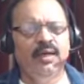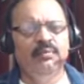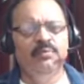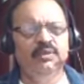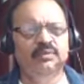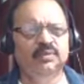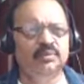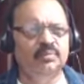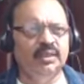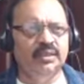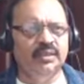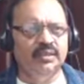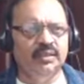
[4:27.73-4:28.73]
I've been with
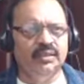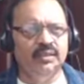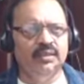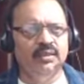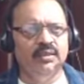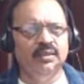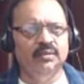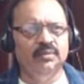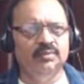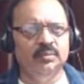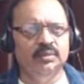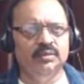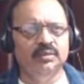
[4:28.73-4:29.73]
many
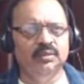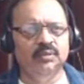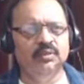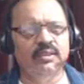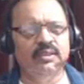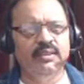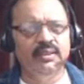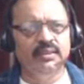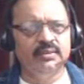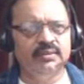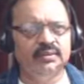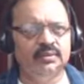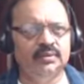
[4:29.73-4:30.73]
women over the
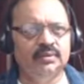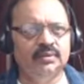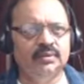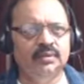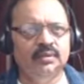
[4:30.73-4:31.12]
years,